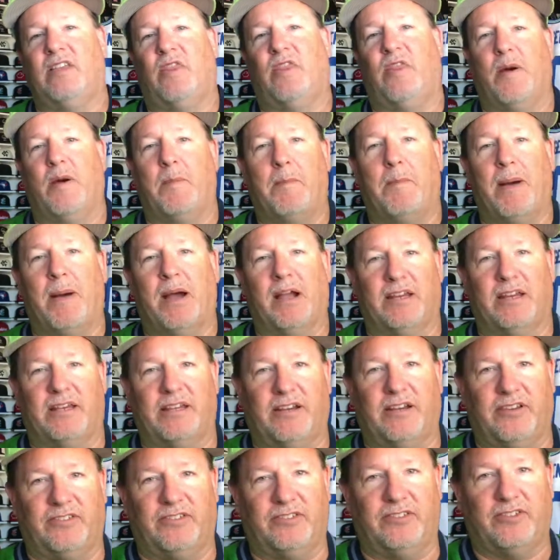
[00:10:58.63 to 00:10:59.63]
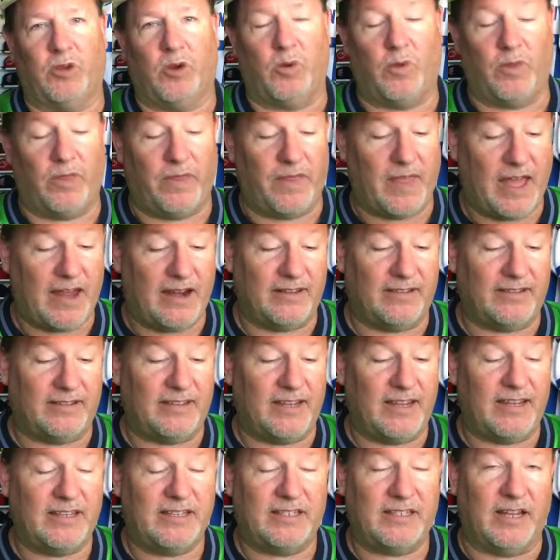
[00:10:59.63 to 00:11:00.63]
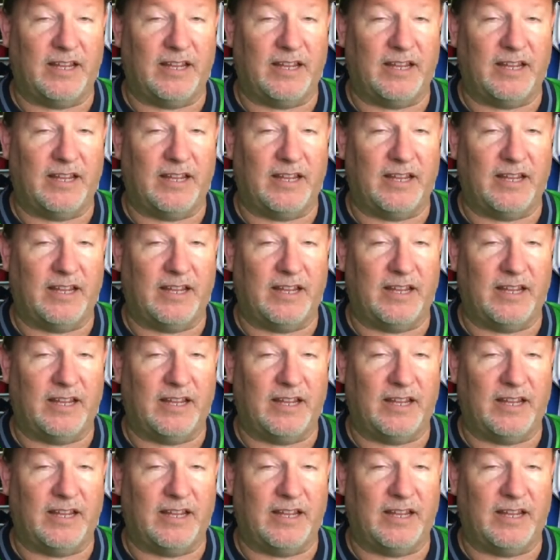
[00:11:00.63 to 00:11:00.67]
the Buccaneers. So that is it.